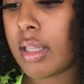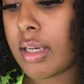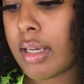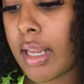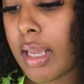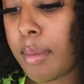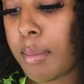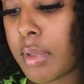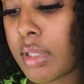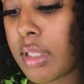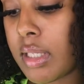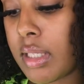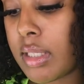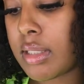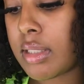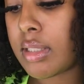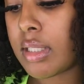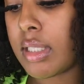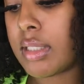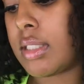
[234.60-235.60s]
the name of
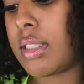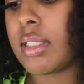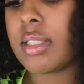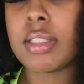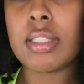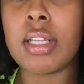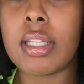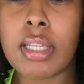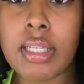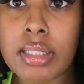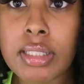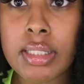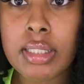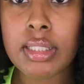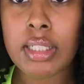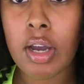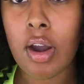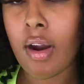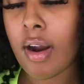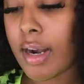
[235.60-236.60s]
this is just the listen
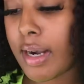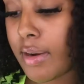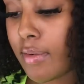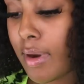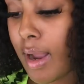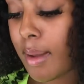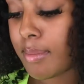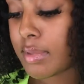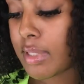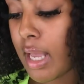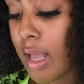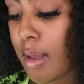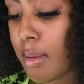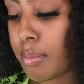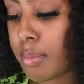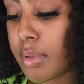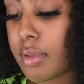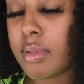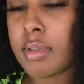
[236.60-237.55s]
to Ari crop top.